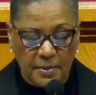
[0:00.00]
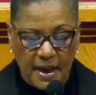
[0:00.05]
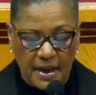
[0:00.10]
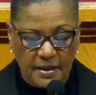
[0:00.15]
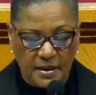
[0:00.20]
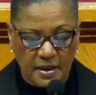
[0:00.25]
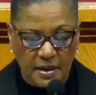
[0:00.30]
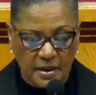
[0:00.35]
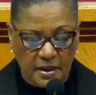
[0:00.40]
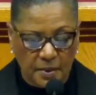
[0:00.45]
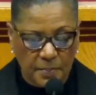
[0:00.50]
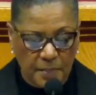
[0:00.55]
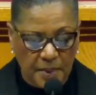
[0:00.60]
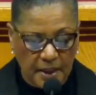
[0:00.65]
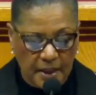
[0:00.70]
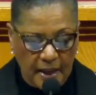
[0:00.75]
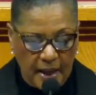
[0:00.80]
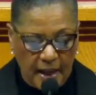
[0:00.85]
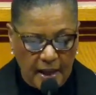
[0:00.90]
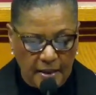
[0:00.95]
at the Olympic
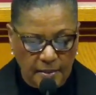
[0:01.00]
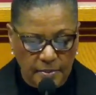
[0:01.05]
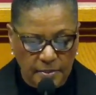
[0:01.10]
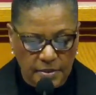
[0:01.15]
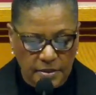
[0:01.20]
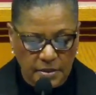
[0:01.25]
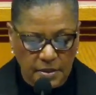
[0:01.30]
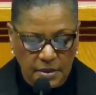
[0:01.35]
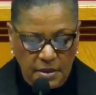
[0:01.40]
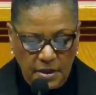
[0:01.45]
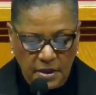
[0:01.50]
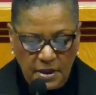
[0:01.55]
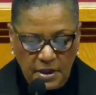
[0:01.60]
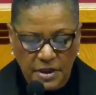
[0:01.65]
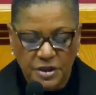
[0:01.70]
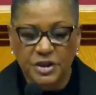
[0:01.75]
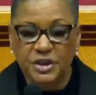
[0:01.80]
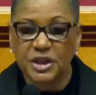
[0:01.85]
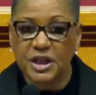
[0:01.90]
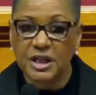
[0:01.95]
Games.
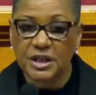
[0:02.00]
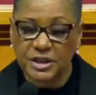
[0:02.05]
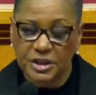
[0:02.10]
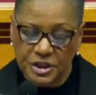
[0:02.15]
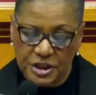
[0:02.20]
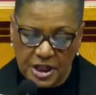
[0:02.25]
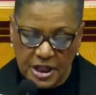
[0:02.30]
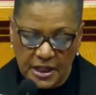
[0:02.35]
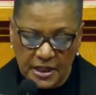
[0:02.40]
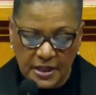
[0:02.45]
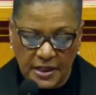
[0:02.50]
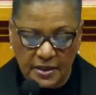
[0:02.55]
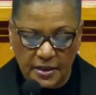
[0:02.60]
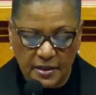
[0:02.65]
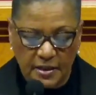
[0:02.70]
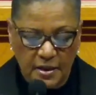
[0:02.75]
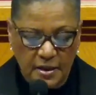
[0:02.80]
She cheated,